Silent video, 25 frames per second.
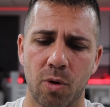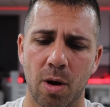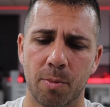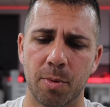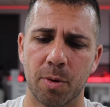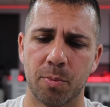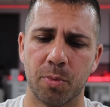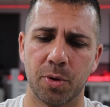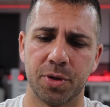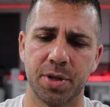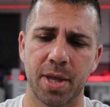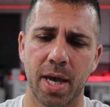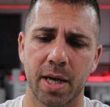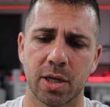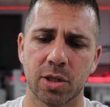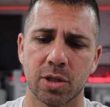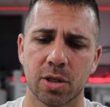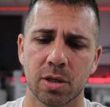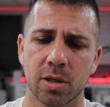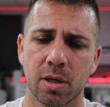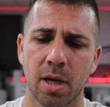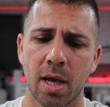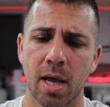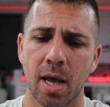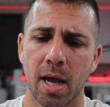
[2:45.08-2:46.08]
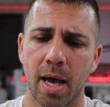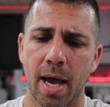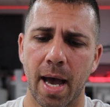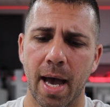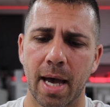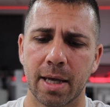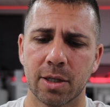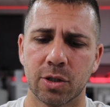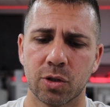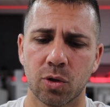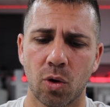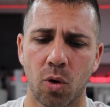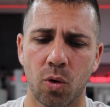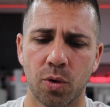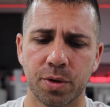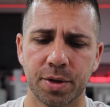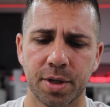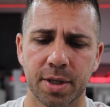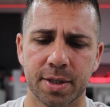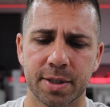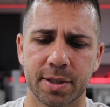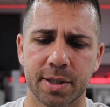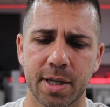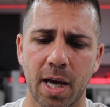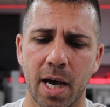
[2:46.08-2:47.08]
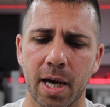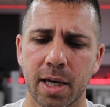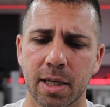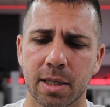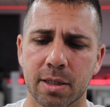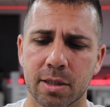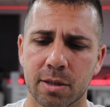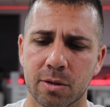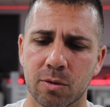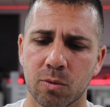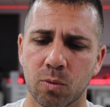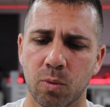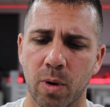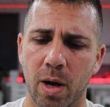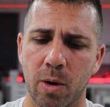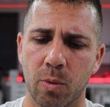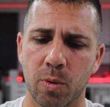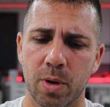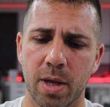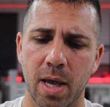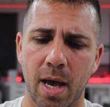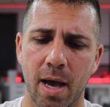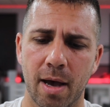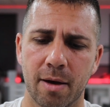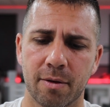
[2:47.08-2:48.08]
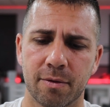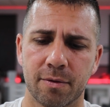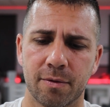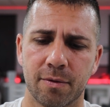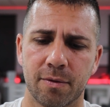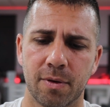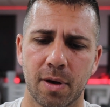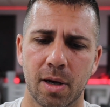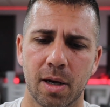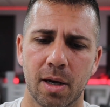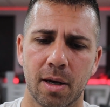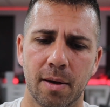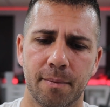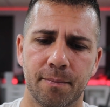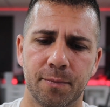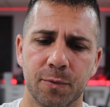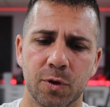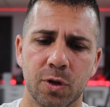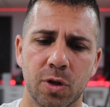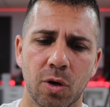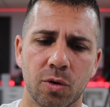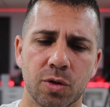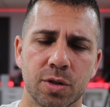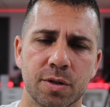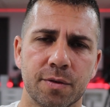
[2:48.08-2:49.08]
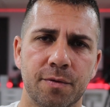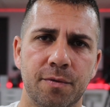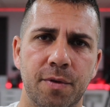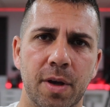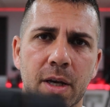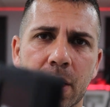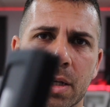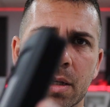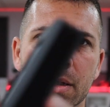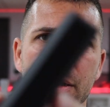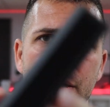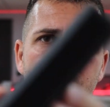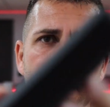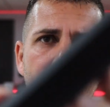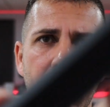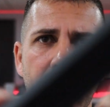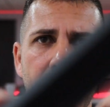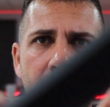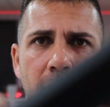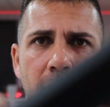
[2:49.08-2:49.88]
rubber protection as on the sides where we have um, those fins